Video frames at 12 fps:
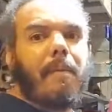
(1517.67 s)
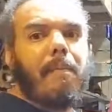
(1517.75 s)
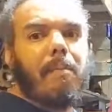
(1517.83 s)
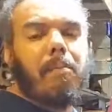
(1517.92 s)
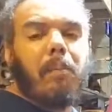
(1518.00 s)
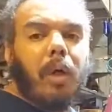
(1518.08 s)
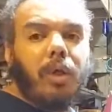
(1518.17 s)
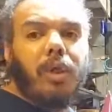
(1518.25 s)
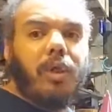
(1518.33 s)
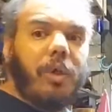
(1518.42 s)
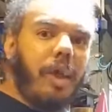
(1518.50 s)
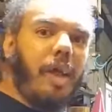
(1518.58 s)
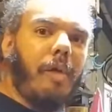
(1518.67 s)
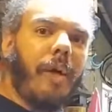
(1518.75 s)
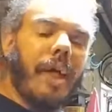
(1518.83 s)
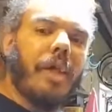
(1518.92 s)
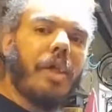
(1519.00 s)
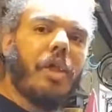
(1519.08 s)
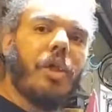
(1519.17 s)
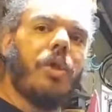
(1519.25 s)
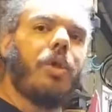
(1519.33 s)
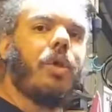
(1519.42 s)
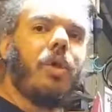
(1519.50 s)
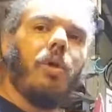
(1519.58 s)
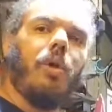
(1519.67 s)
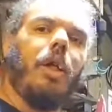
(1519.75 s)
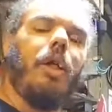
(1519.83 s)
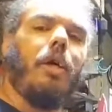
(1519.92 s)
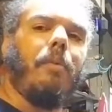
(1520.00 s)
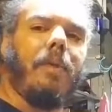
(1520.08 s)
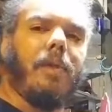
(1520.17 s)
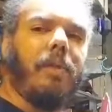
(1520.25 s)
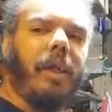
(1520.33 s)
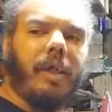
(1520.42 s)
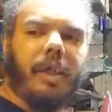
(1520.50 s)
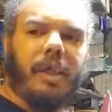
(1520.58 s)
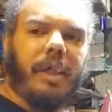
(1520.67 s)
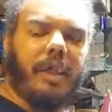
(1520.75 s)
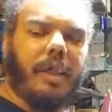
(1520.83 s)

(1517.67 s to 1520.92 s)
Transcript: most good e-bikes should only come as pedal assist,